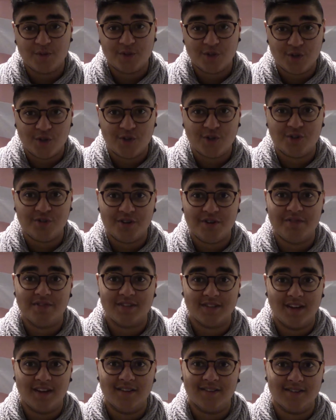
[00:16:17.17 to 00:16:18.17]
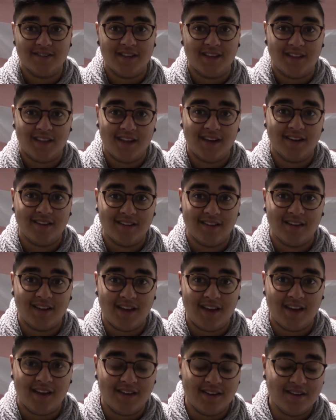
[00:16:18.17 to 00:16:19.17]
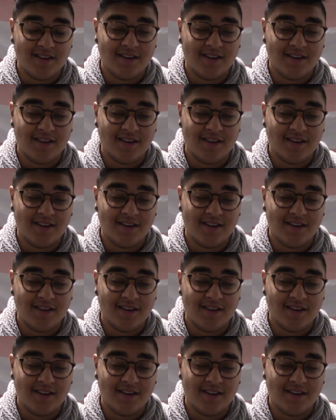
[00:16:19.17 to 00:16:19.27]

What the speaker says: surgery results at the end of the day.